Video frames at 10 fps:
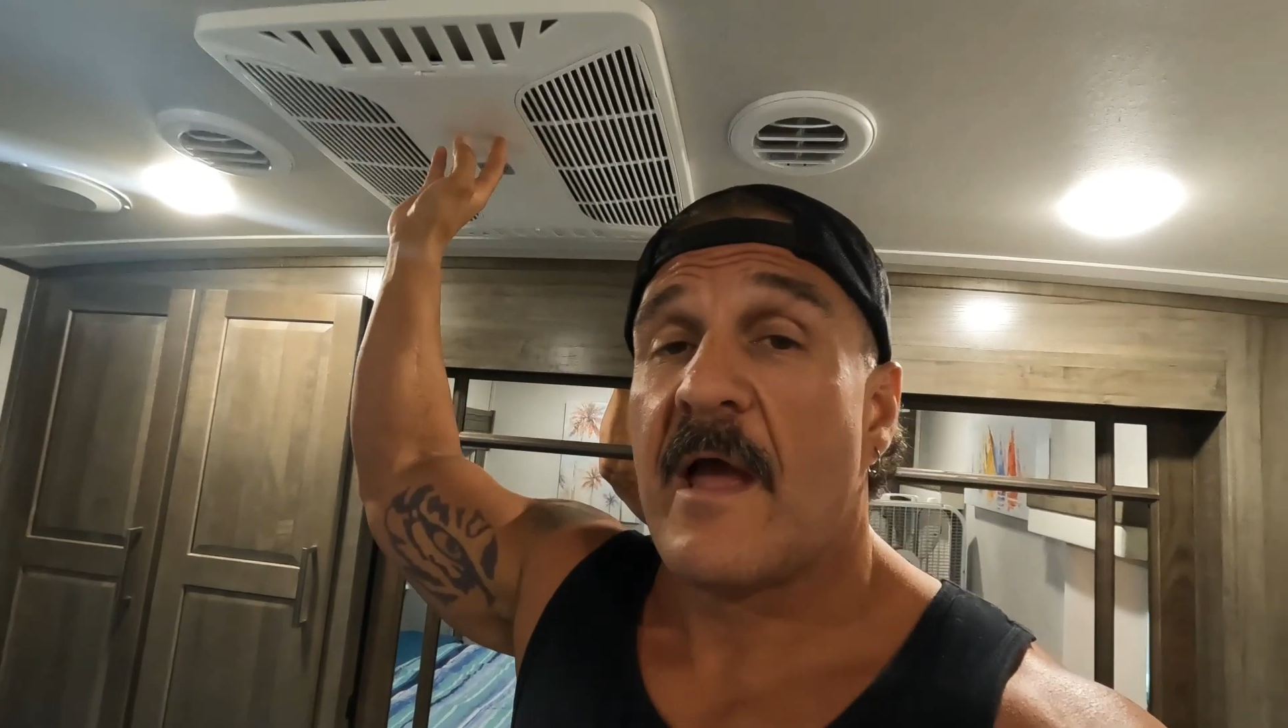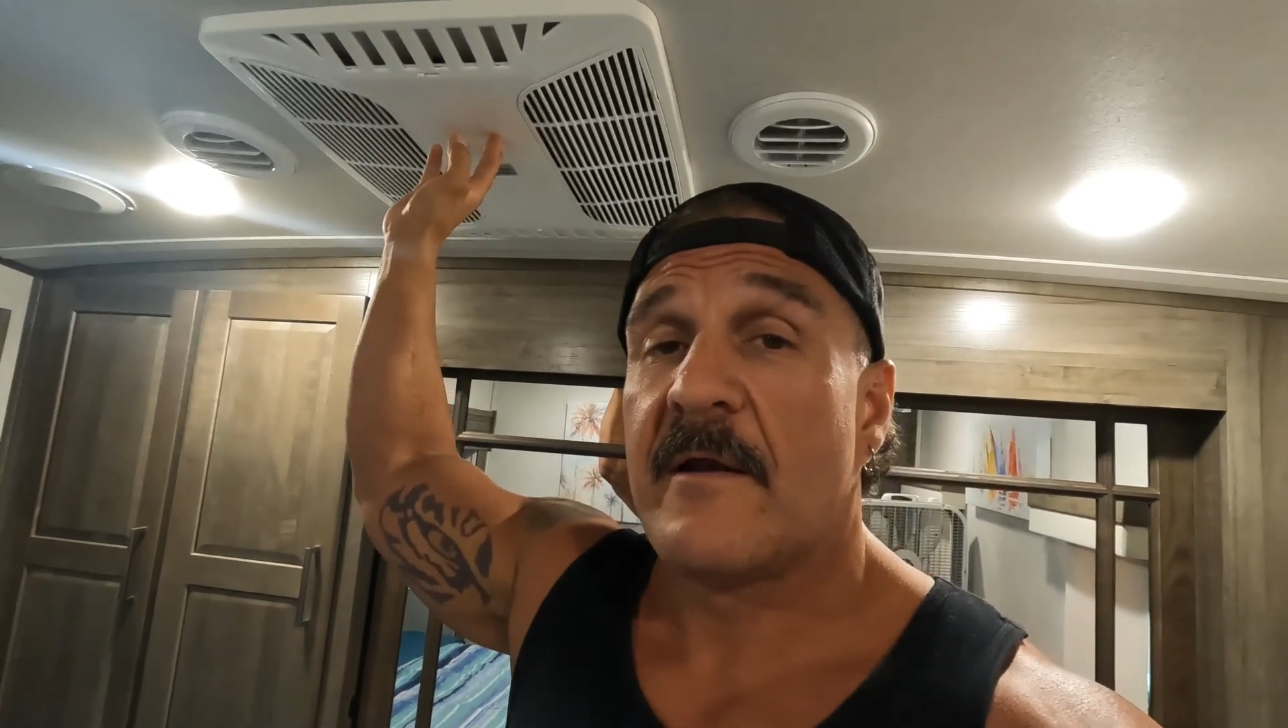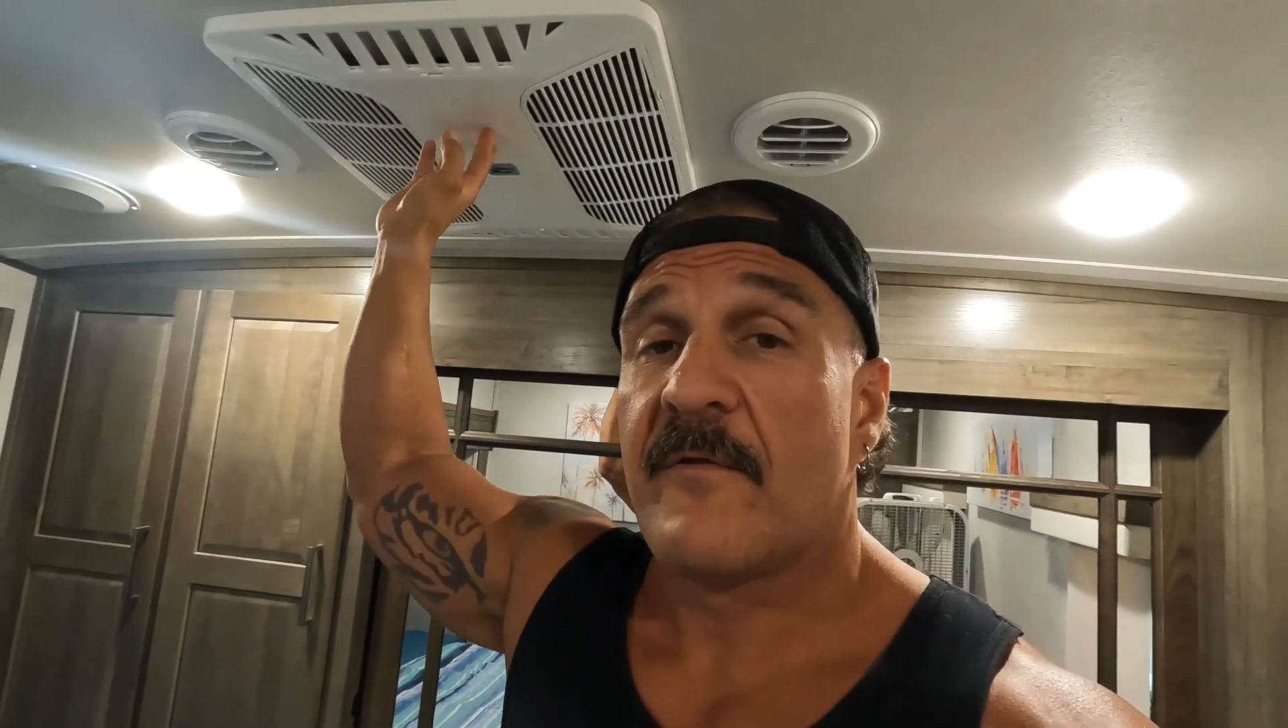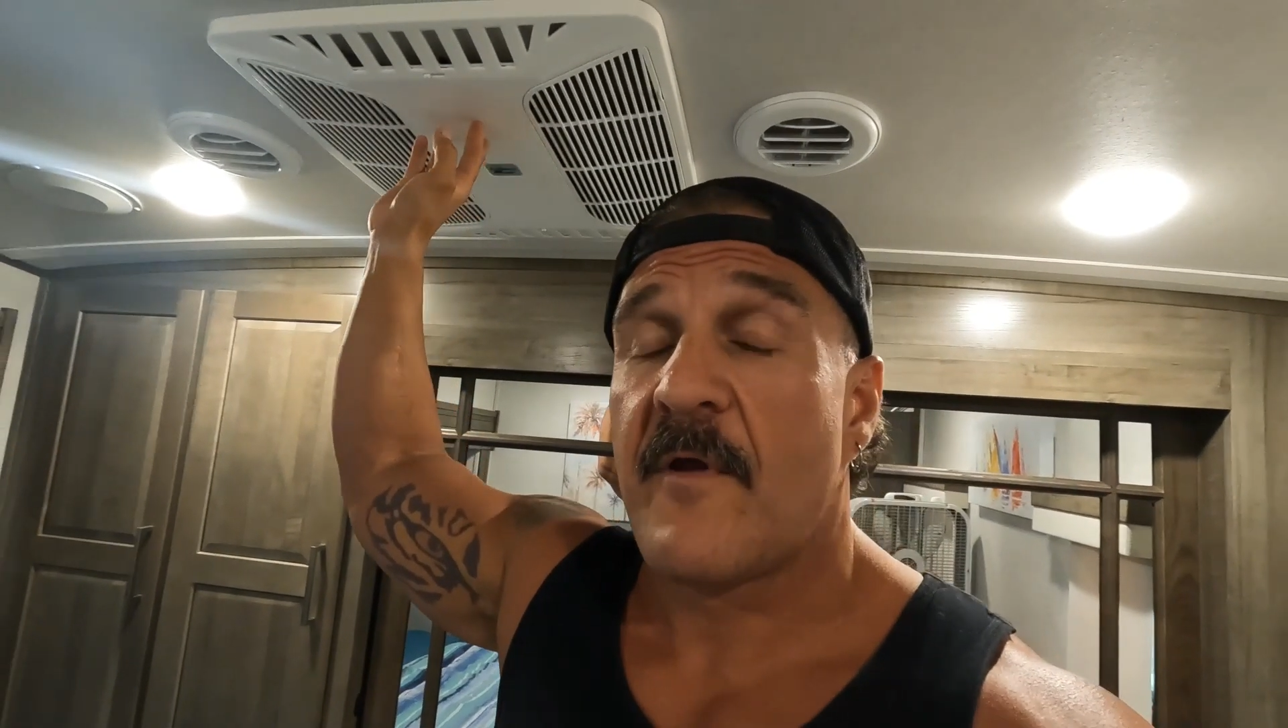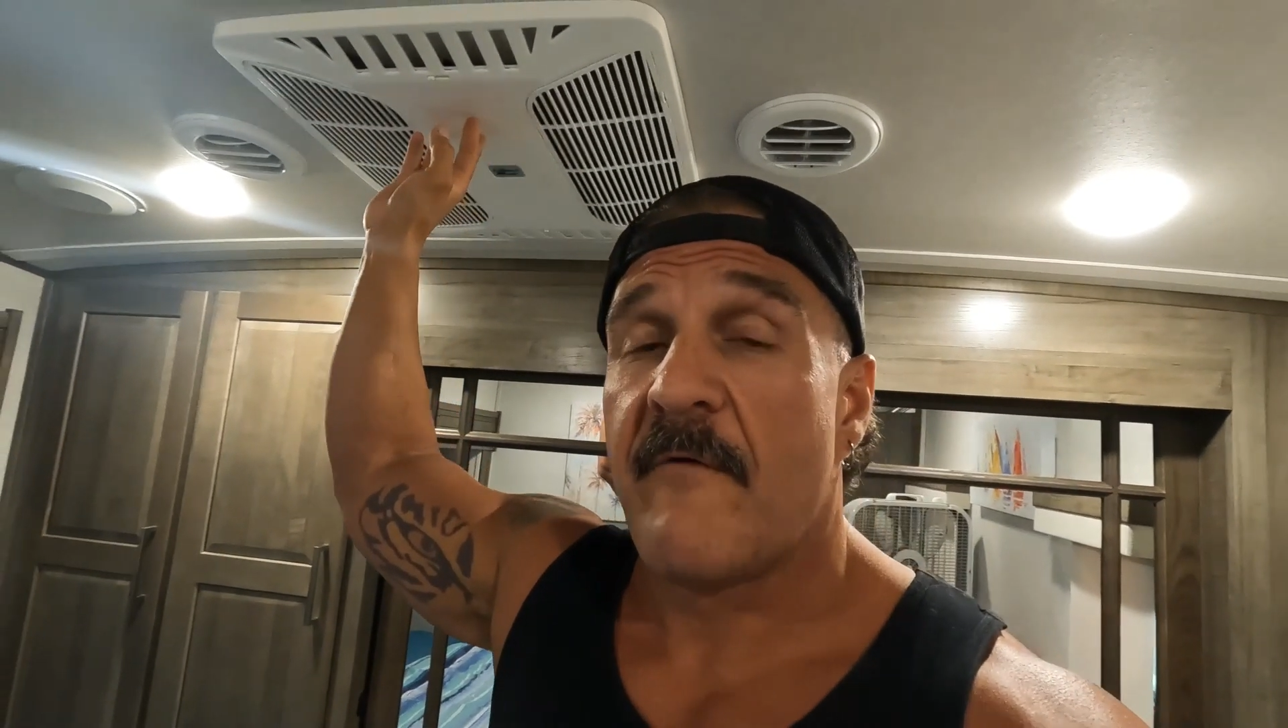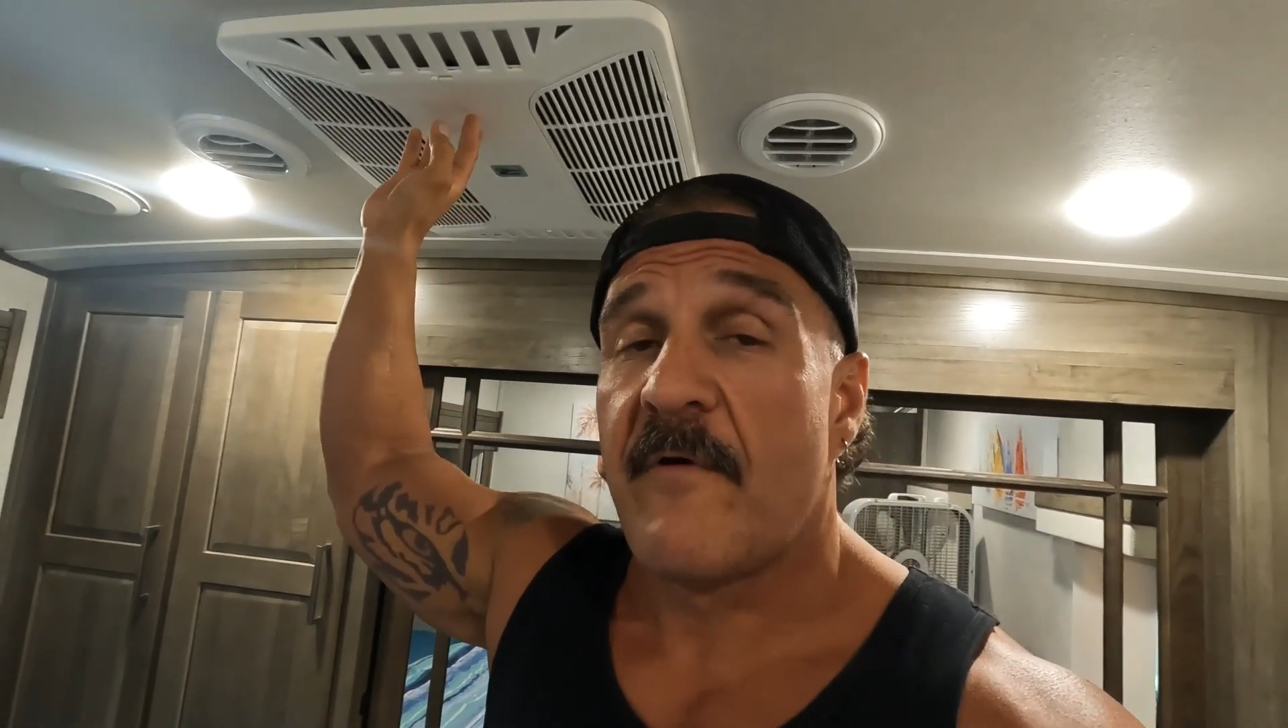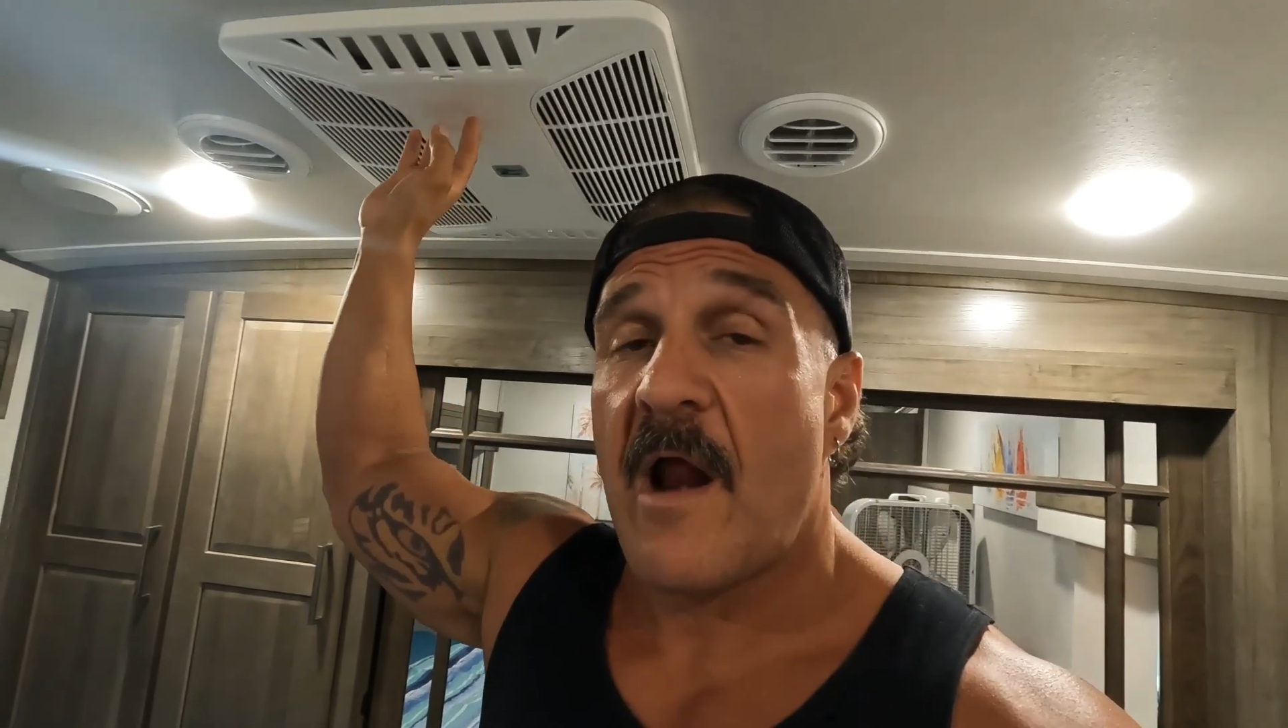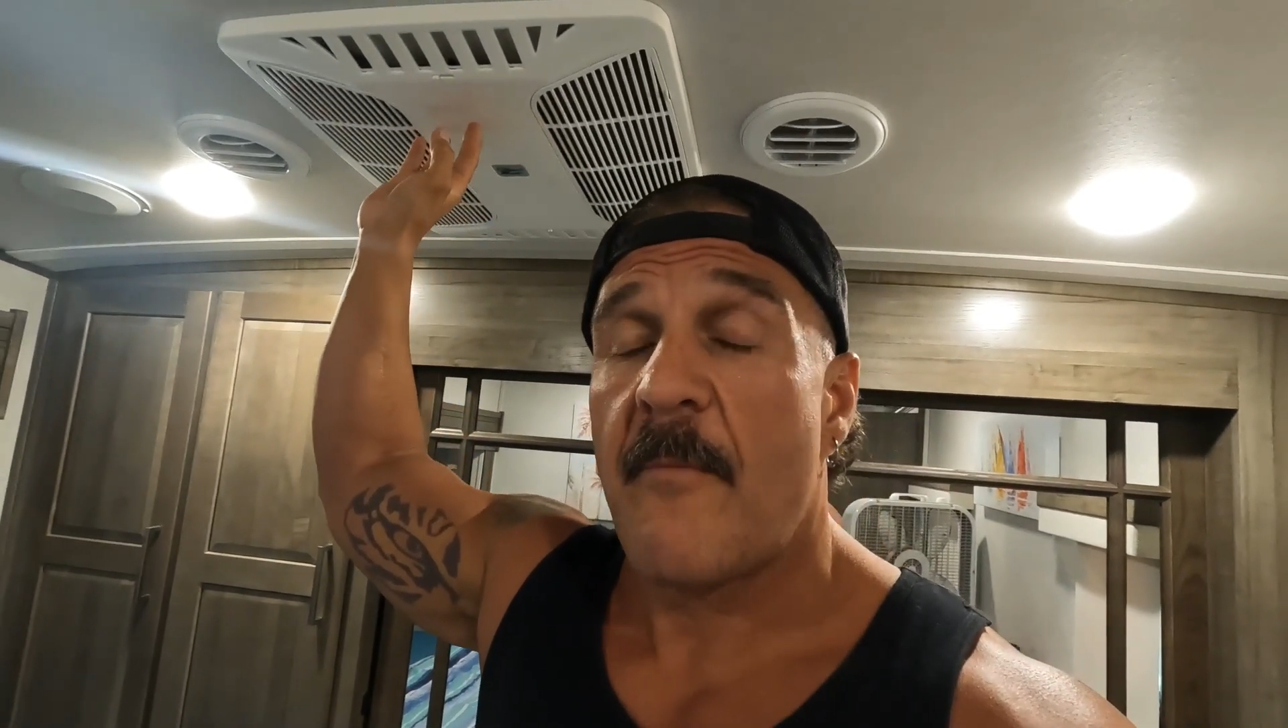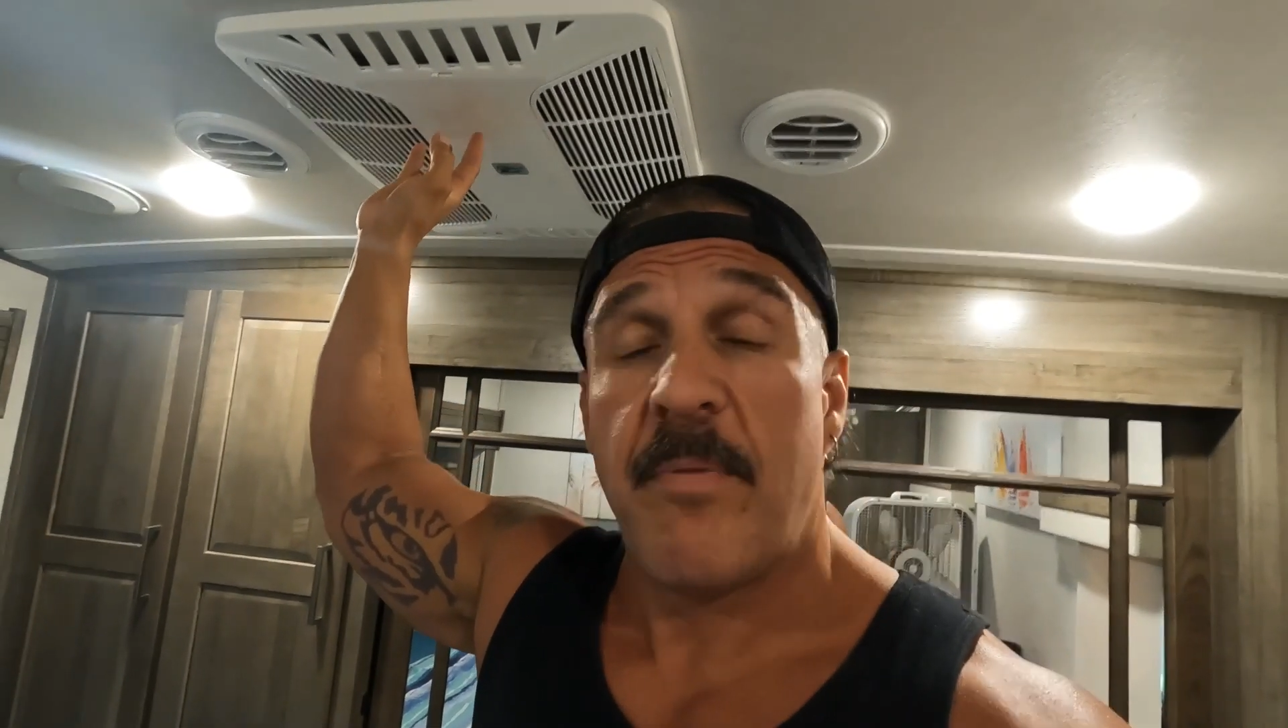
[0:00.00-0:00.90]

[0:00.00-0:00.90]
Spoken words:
I discovered our